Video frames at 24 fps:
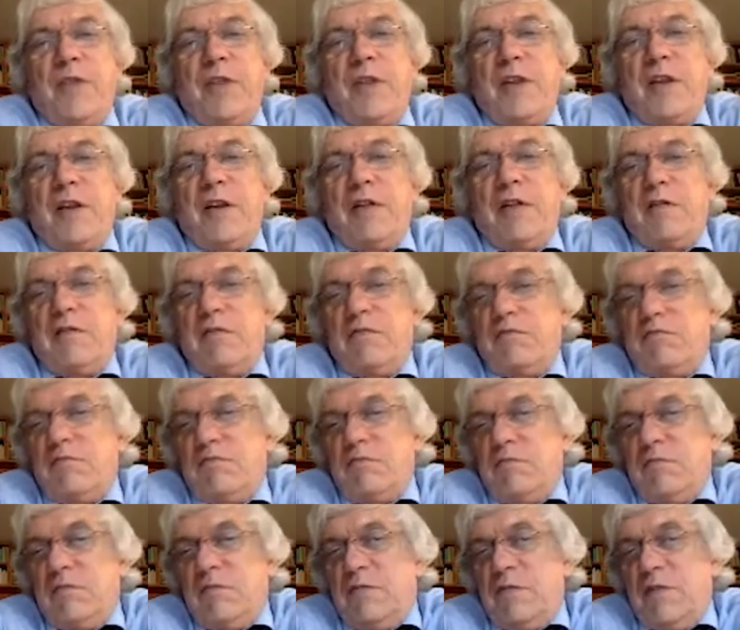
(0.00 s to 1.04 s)
Now,
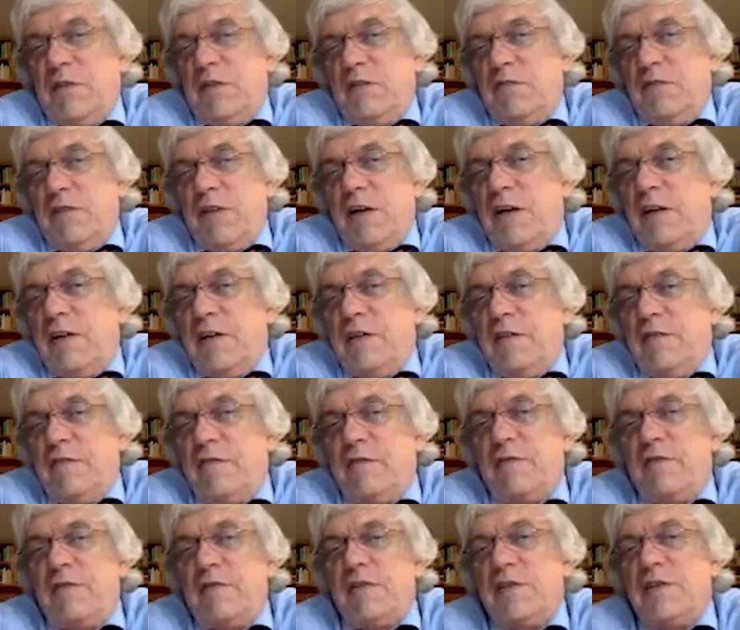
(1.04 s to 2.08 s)
in reality, of
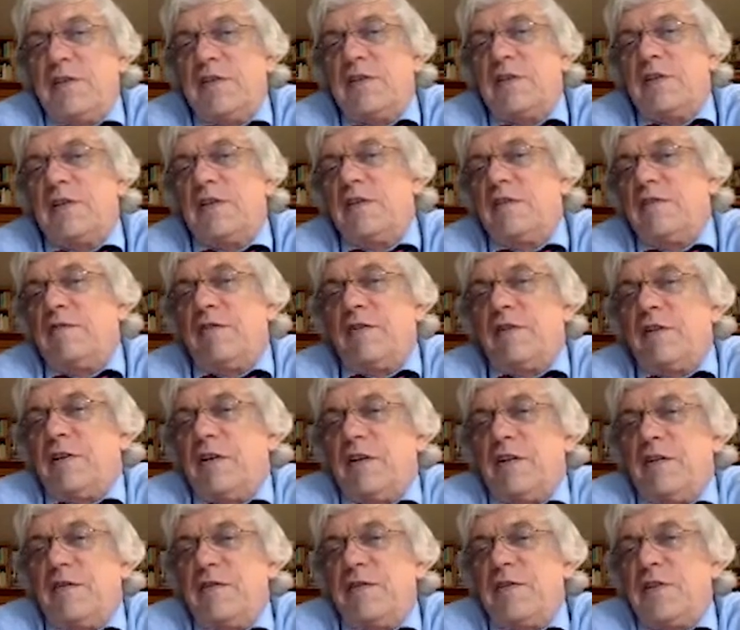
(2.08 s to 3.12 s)
course, different
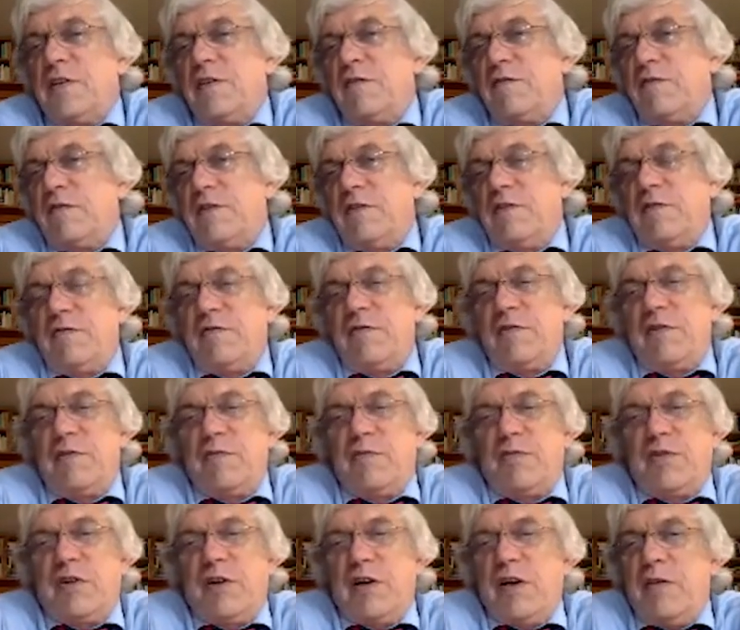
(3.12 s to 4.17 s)
countries have
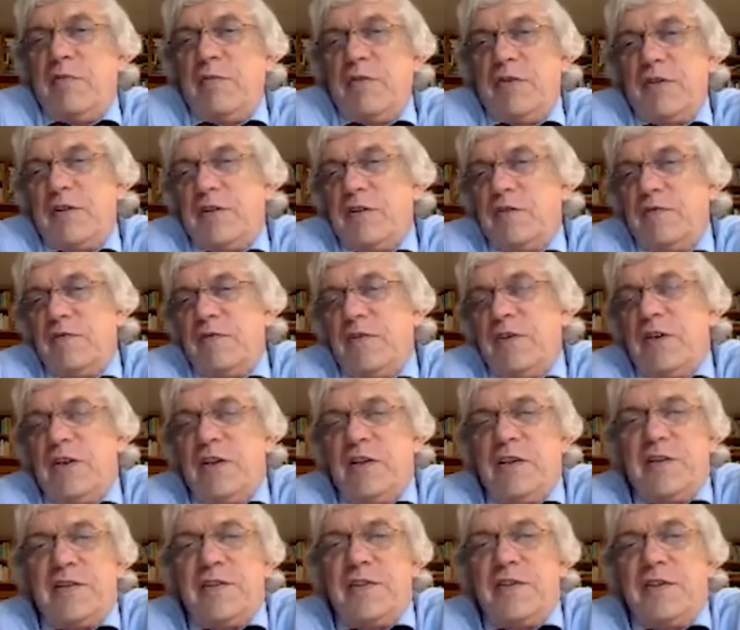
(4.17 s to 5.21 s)
different parameters, v
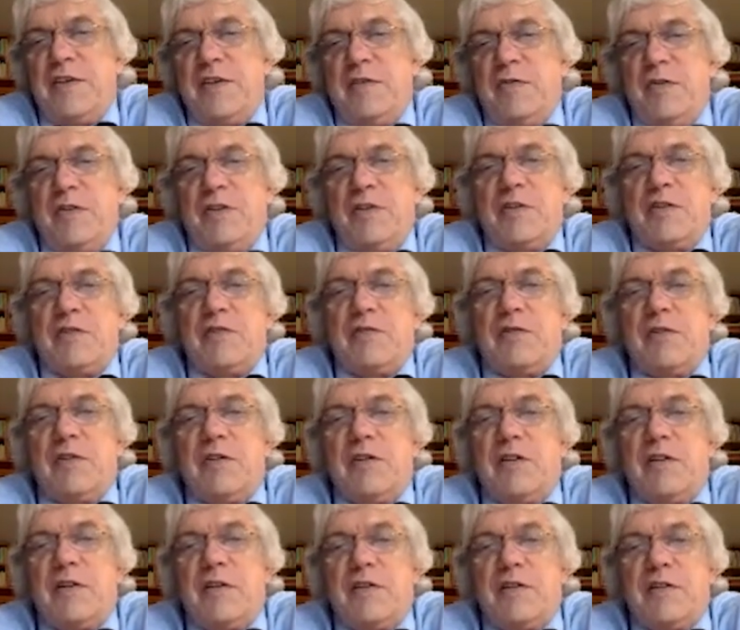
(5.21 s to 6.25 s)
and c. We
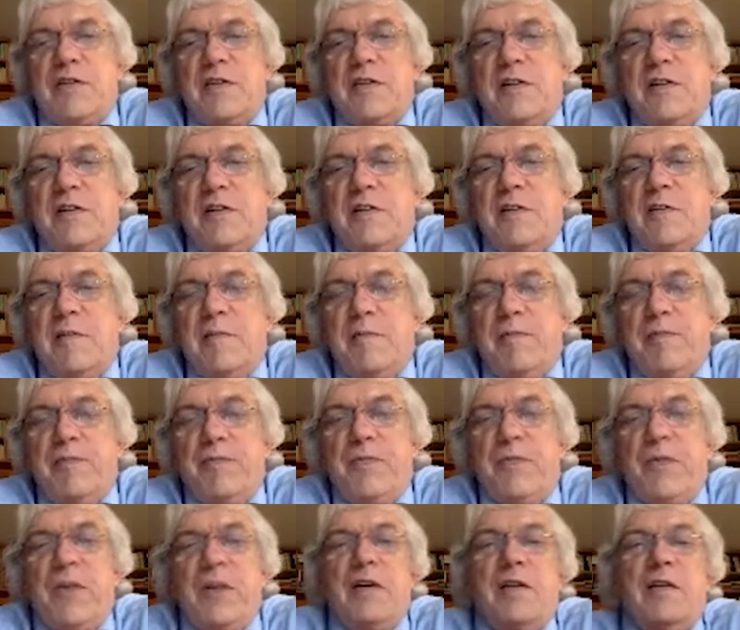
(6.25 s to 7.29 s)
disregard this here
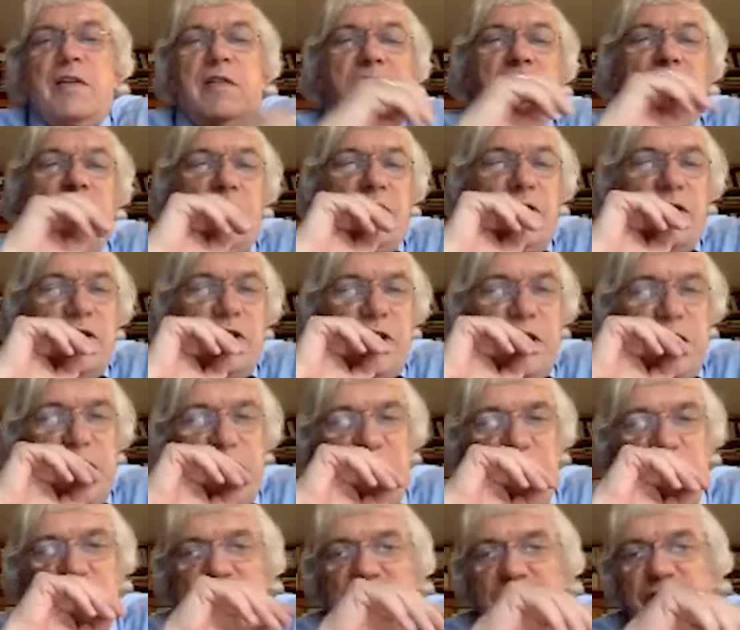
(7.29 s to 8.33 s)
for the
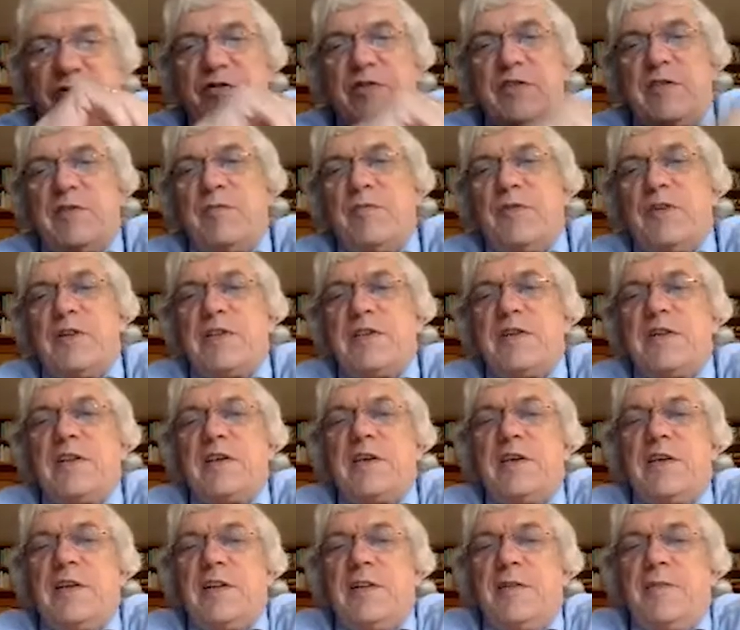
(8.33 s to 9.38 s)
sake of
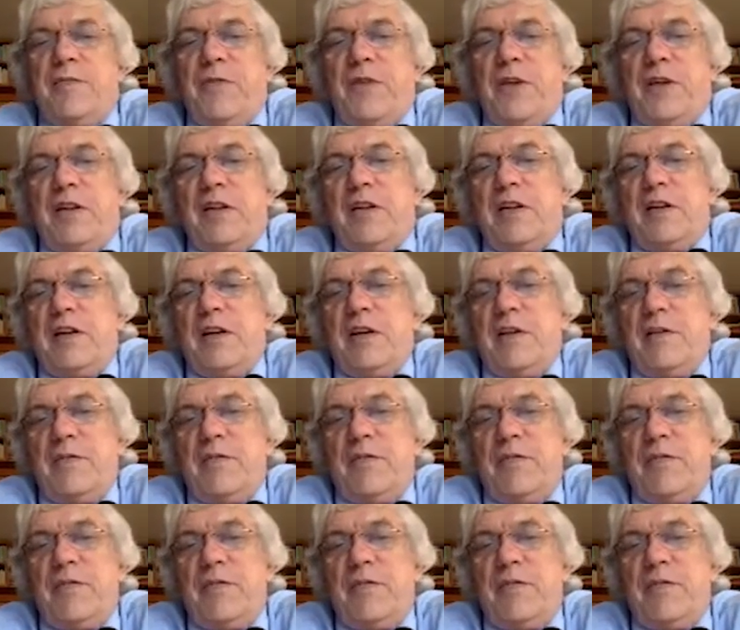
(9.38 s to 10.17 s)
simplicity. And then